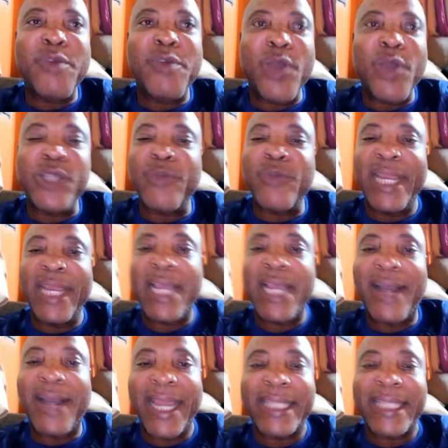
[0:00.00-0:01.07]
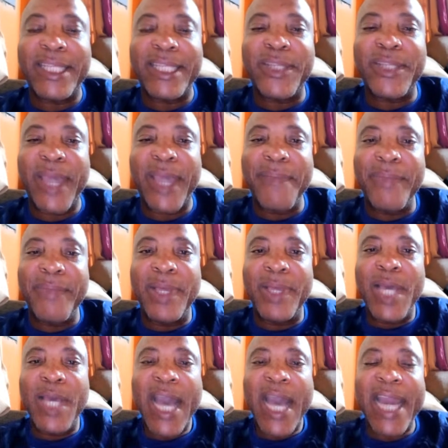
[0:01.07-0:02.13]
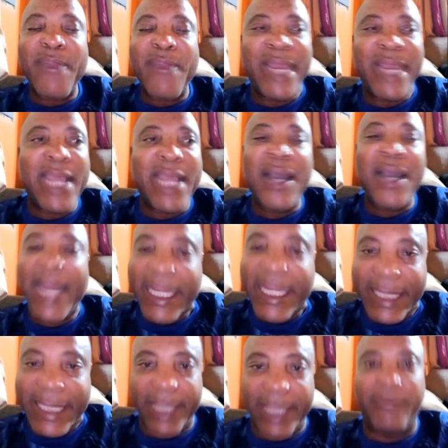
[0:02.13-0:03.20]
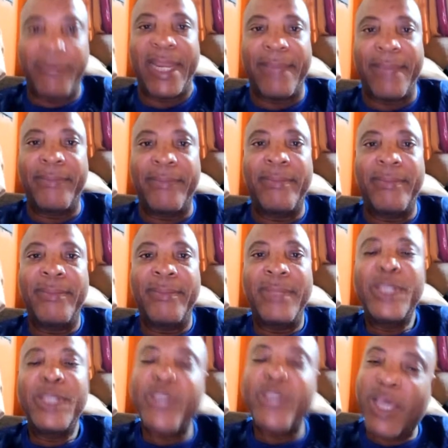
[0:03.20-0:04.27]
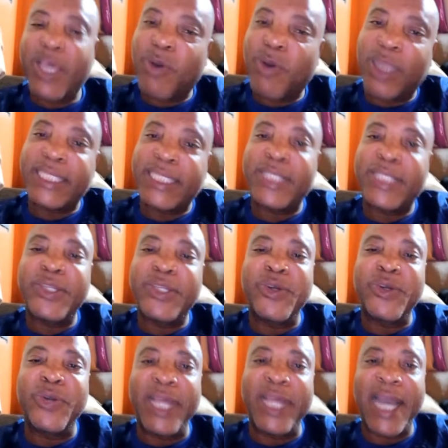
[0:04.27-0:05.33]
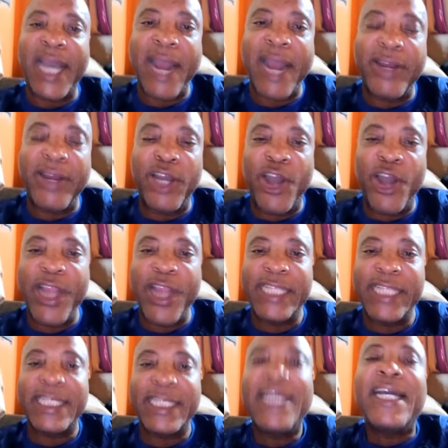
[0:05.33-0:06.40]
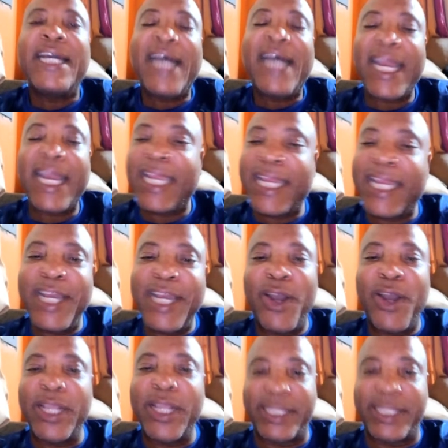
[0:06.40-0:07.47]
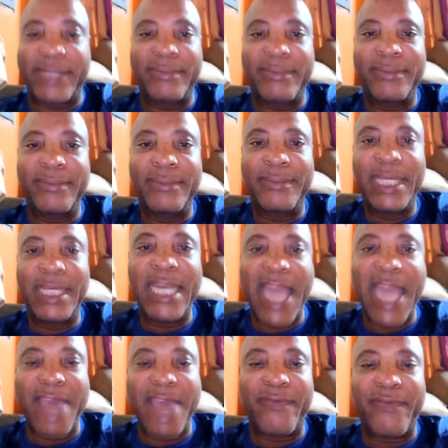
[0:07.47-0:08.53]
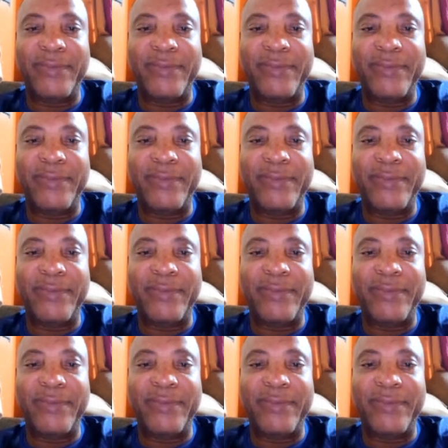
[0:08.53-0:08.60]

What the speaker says: words really connected to him and it really connected with him. So he wanted to do the horns and he did the horns in life.